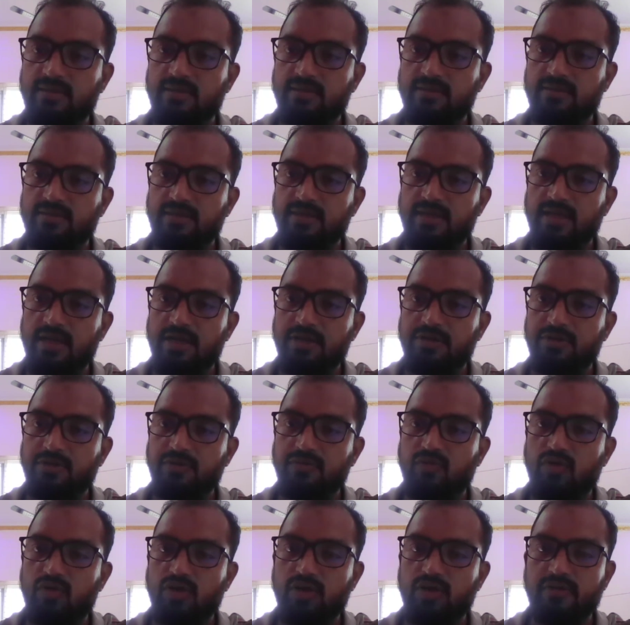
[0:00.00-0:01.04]
scenario,
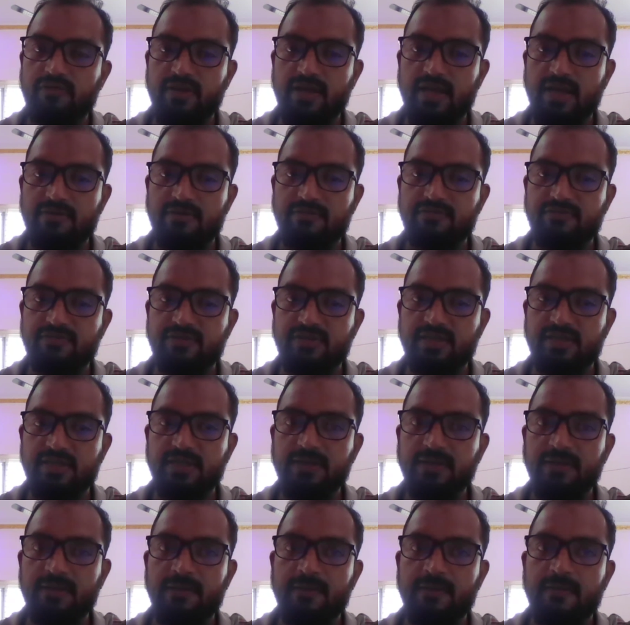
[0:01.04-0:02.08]
what we have
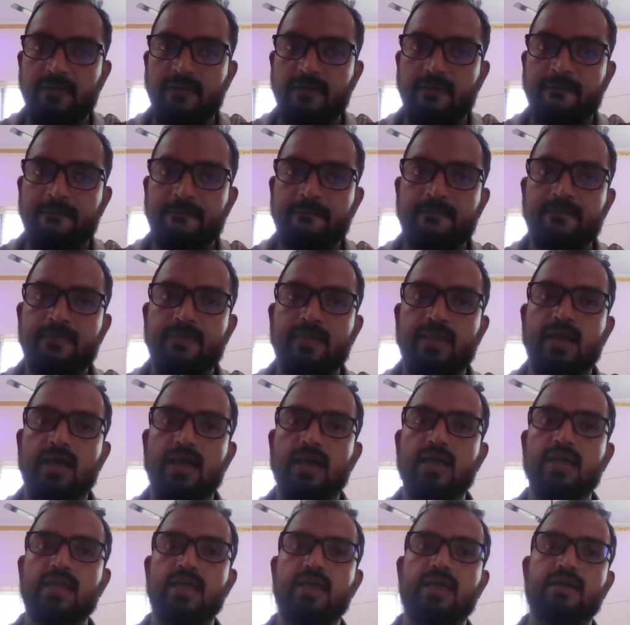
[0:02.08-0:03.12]
seen,
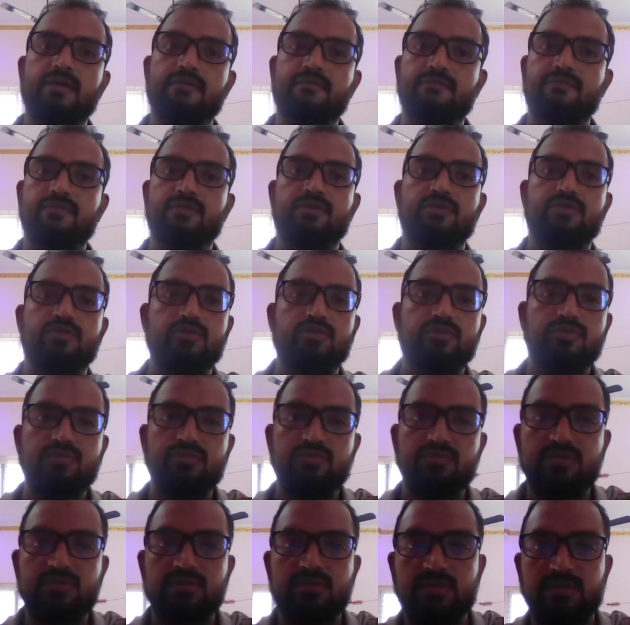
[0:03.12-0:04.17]
I have
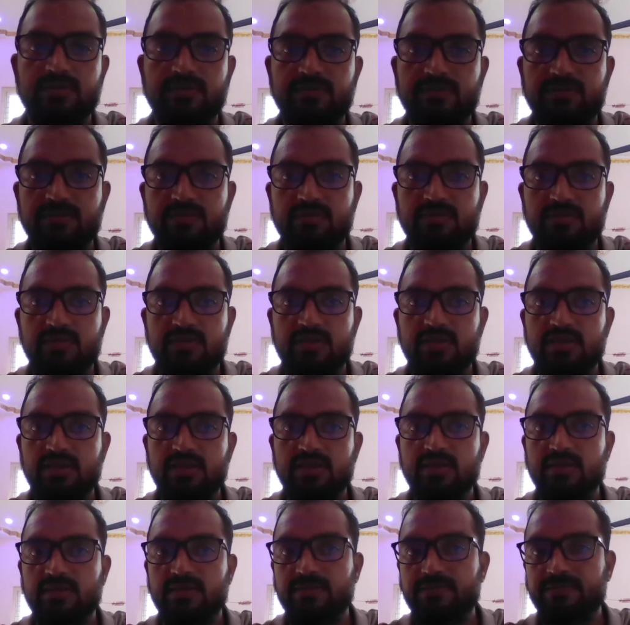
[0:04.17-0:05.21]
used
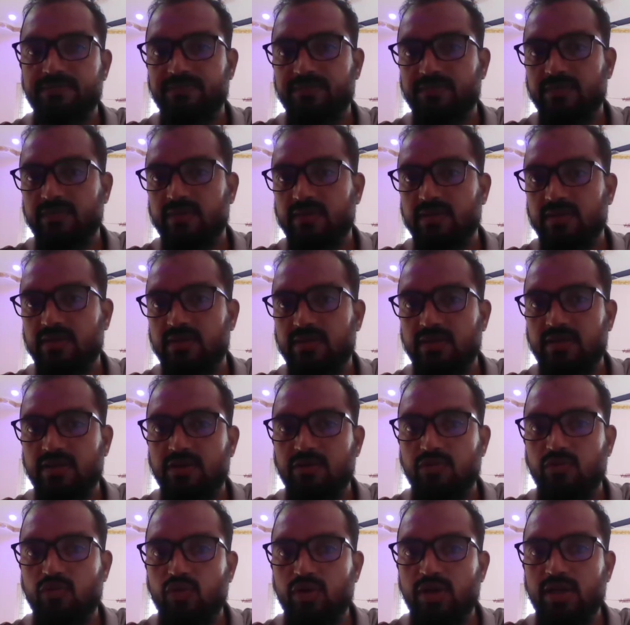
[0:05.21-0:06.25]
the
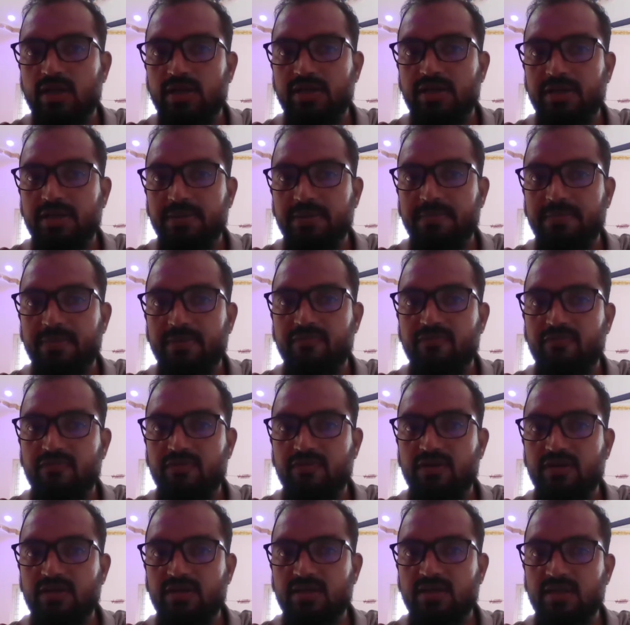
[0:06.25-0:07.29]
OLTP
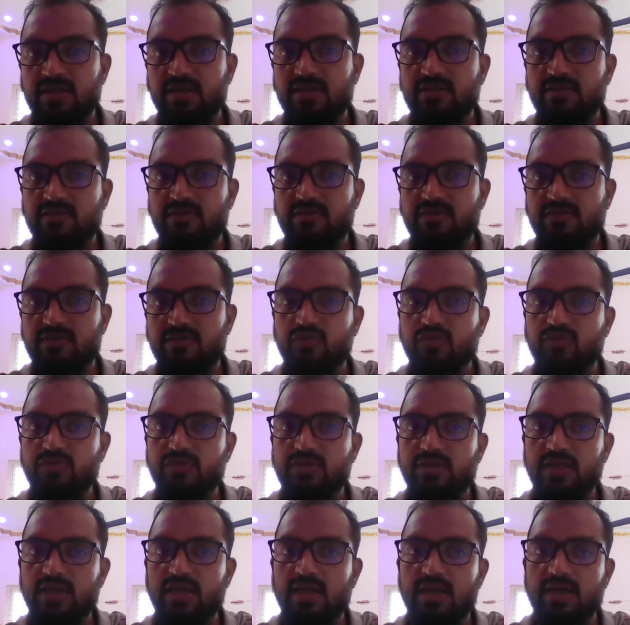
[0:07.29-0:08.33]
work is
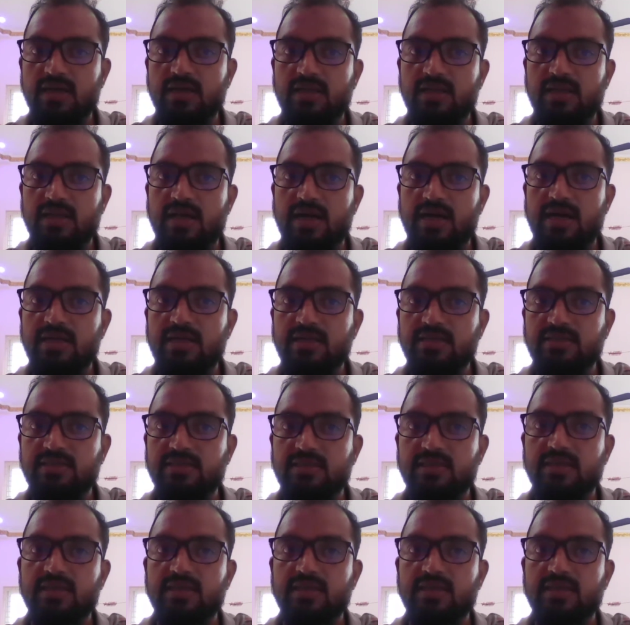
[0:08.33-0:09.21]
using a large